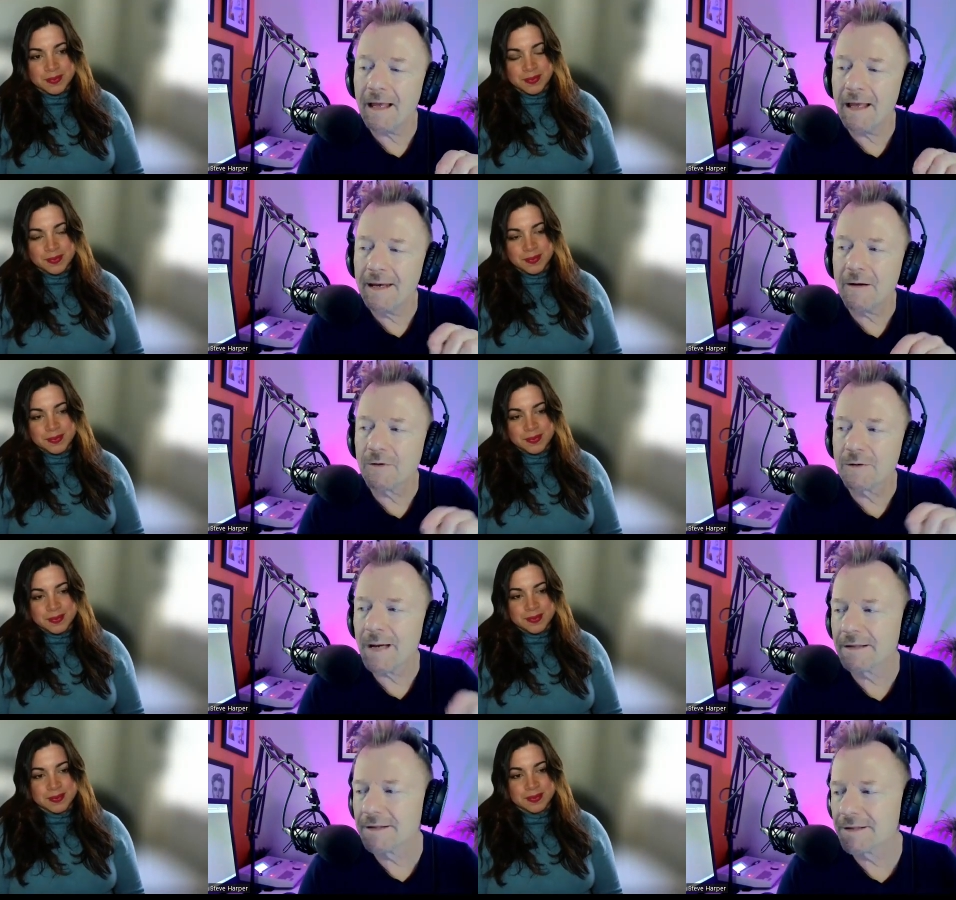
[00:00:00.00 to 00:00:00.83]
Speaker 1: and it
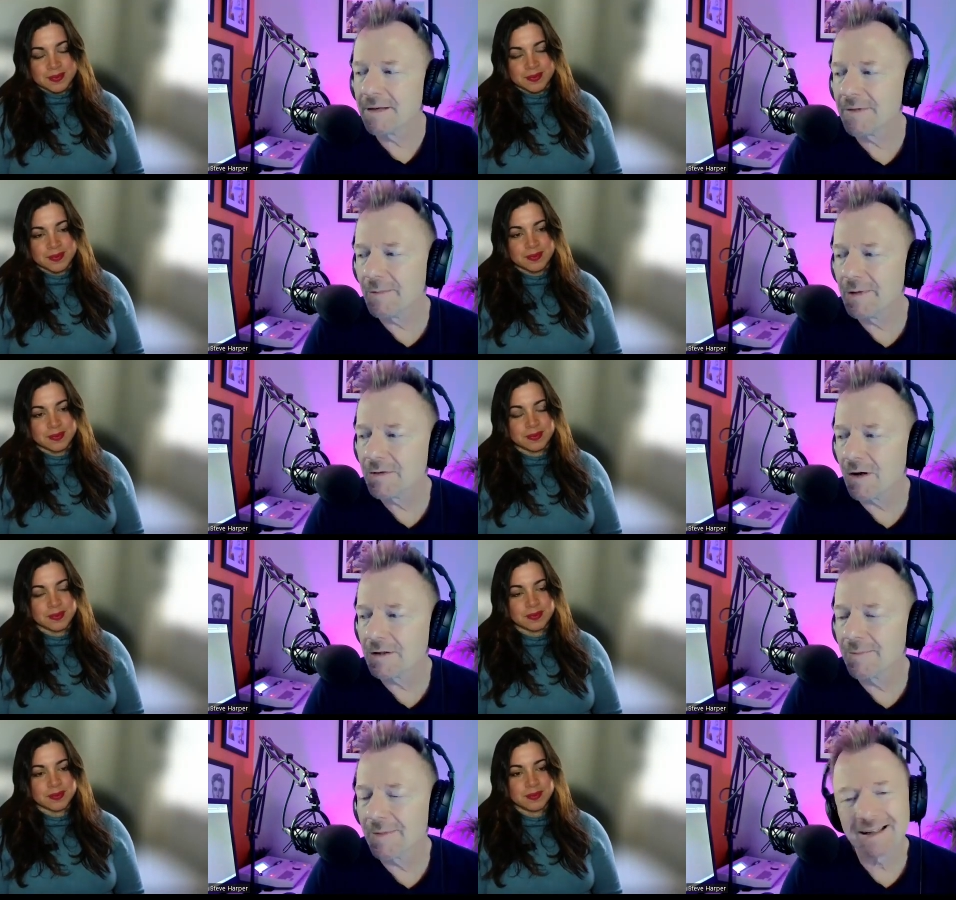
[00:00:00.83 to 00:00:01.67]
goes back to something we
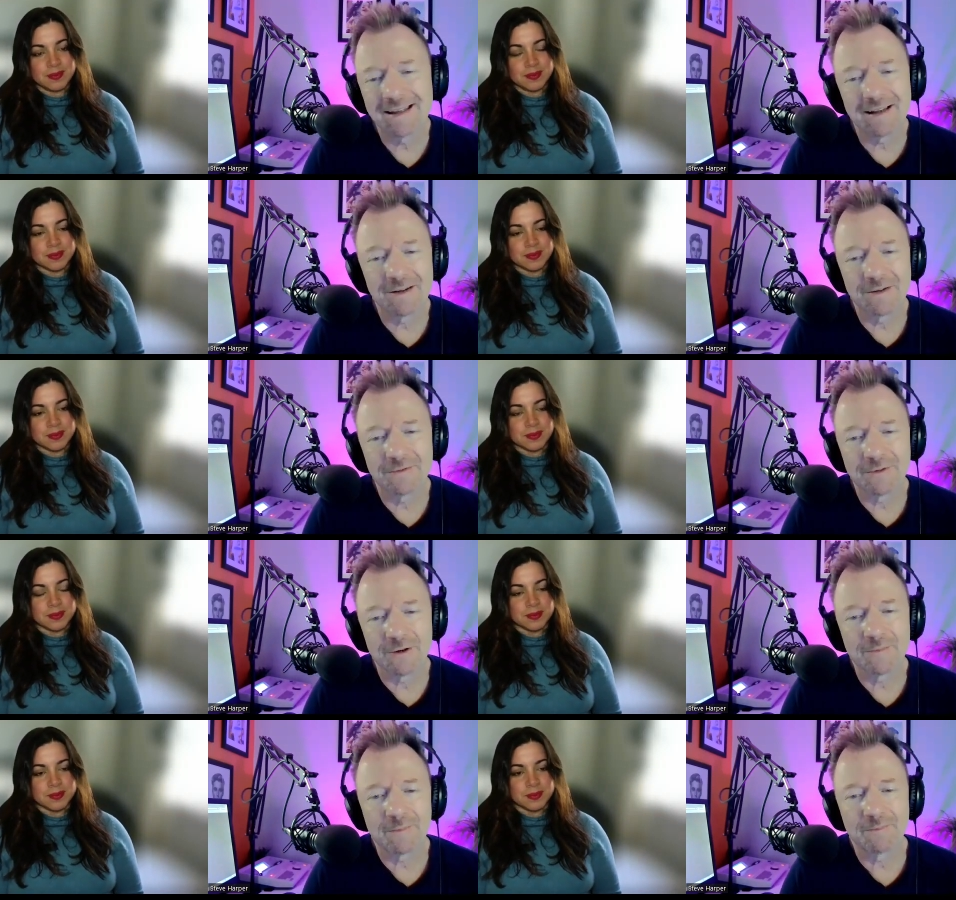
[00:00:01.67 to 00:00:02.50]
talked about, I think, on the
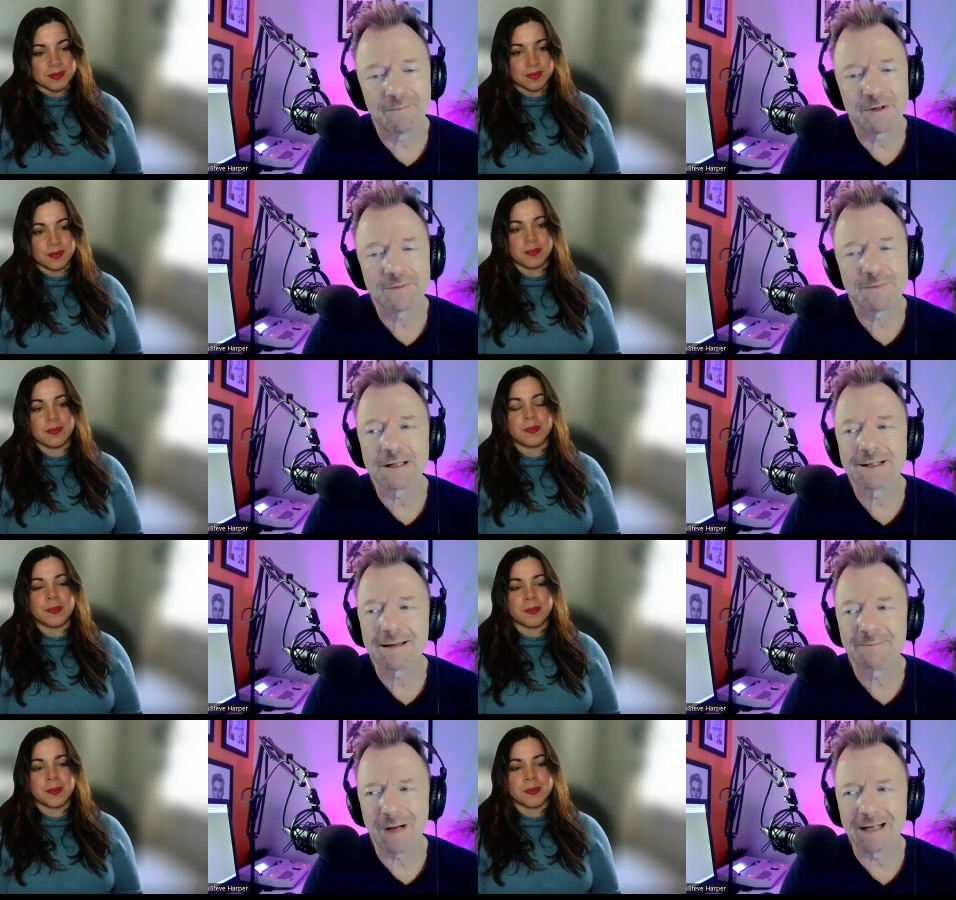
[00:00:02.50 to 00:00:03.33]
first first
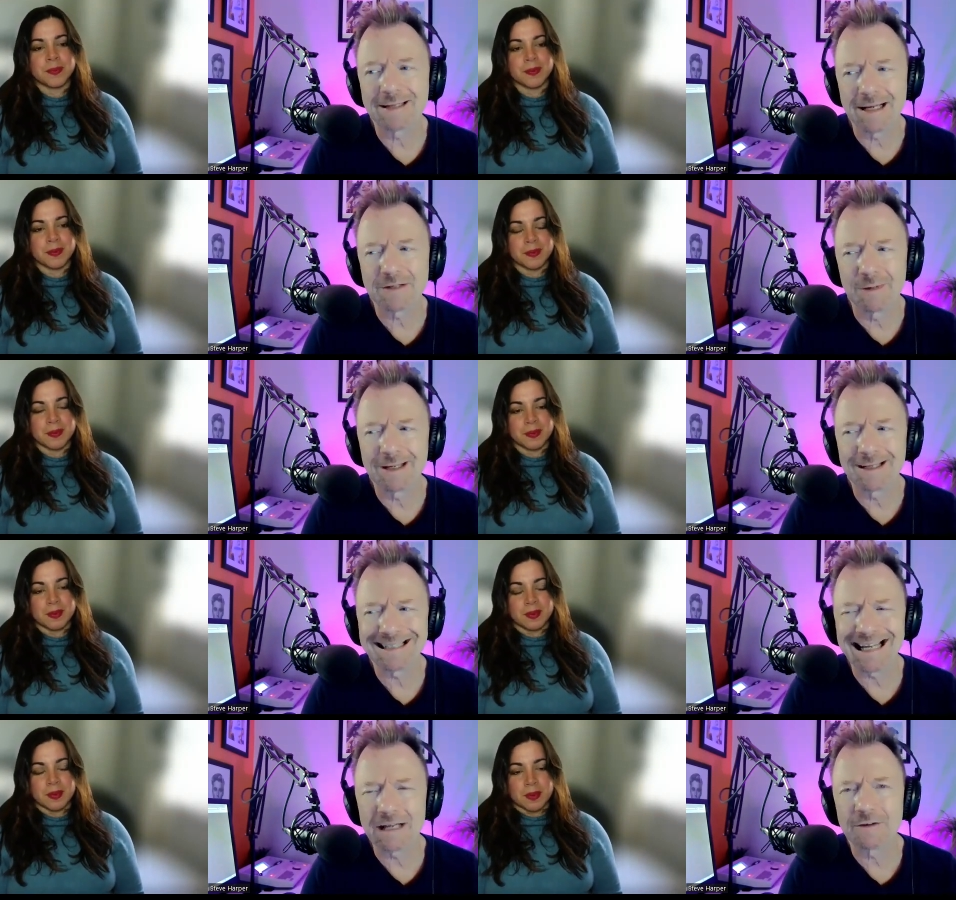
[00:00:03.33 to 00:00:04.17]
podcast when we
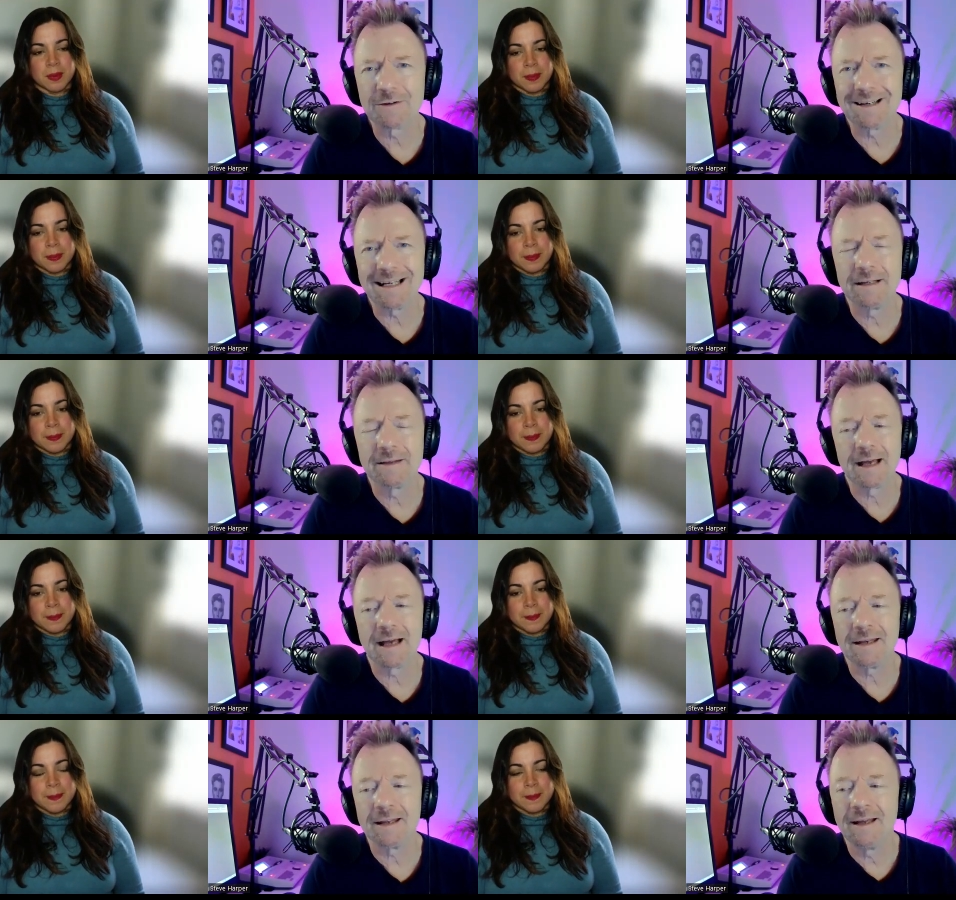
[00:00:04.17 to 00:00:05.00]
got together. In
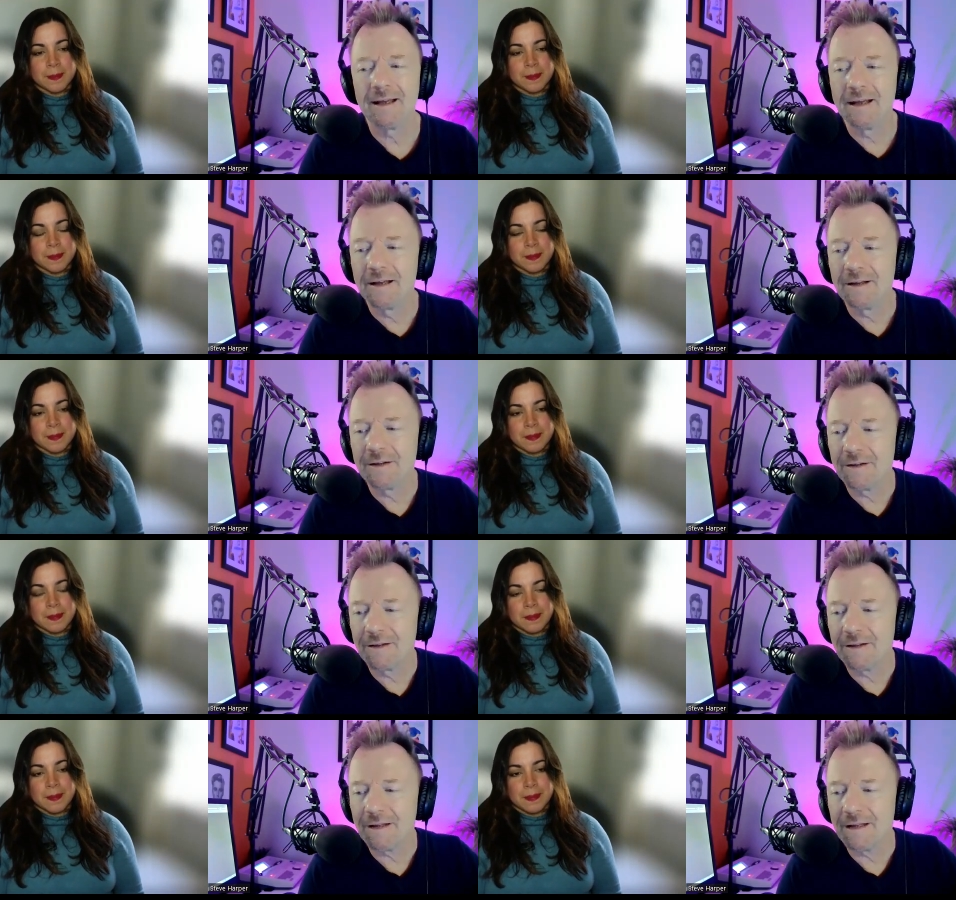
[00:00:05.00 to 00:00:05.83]
that,
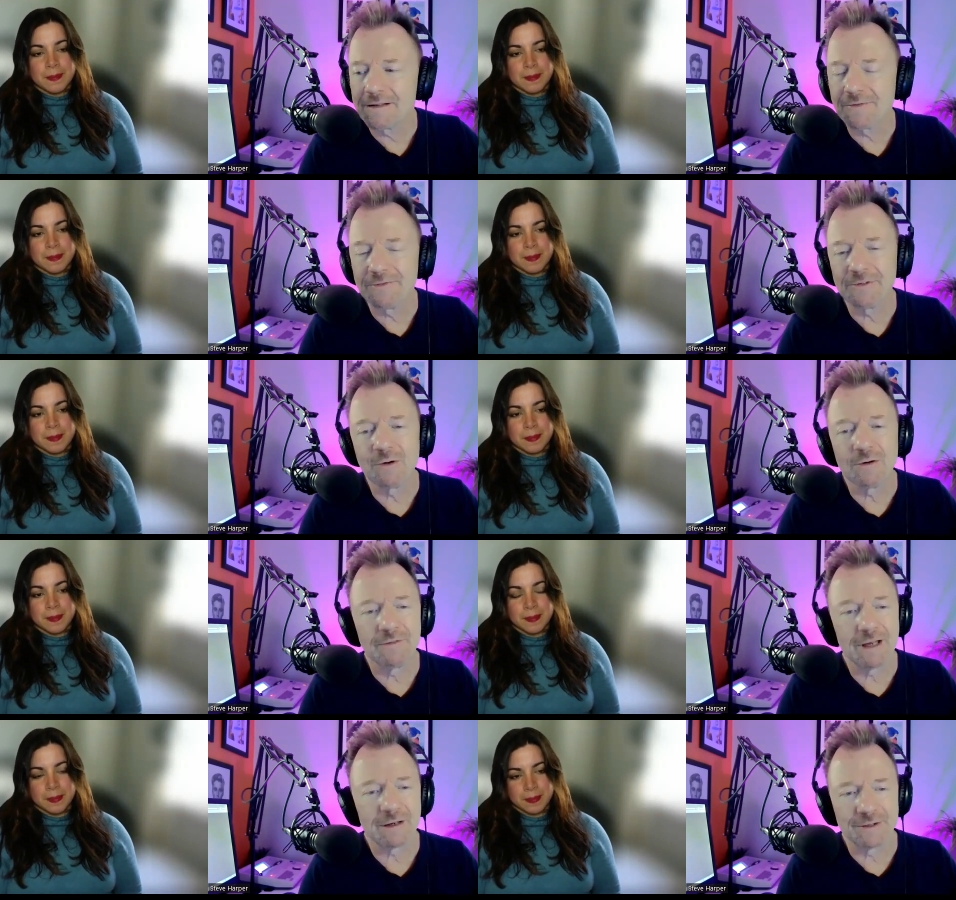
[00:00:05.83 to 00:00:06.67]
it's a
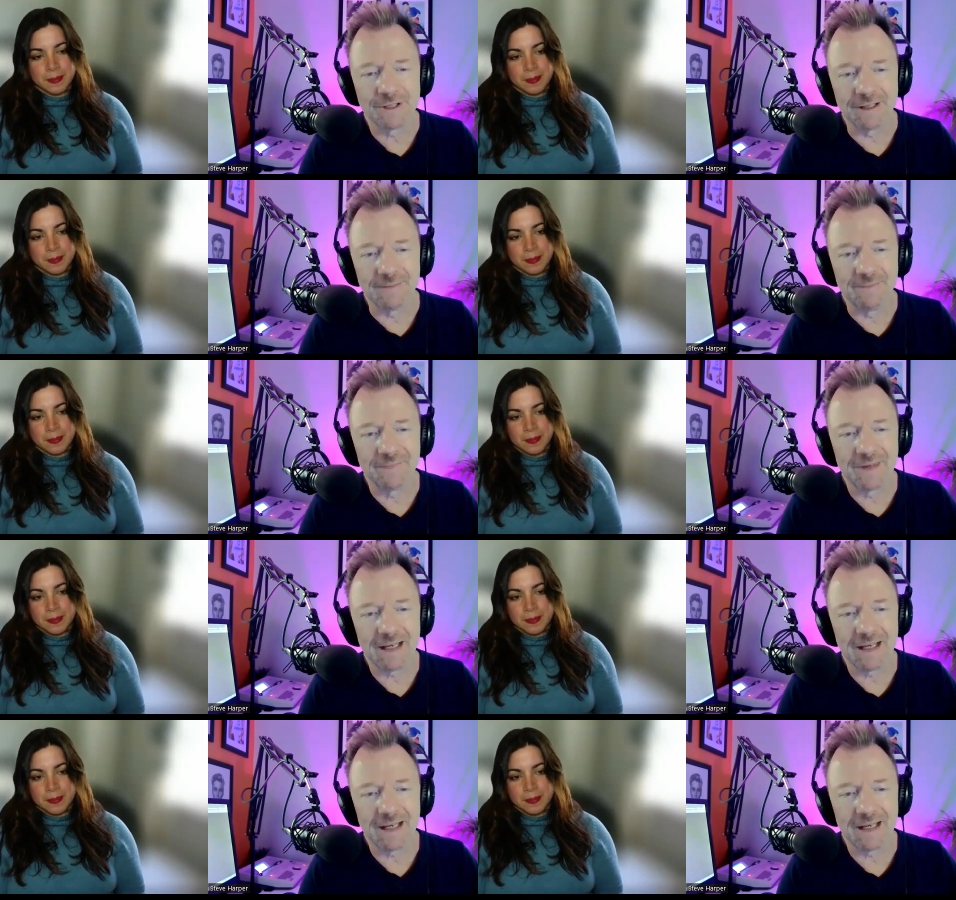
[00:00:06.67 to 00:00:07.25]
flow of energy.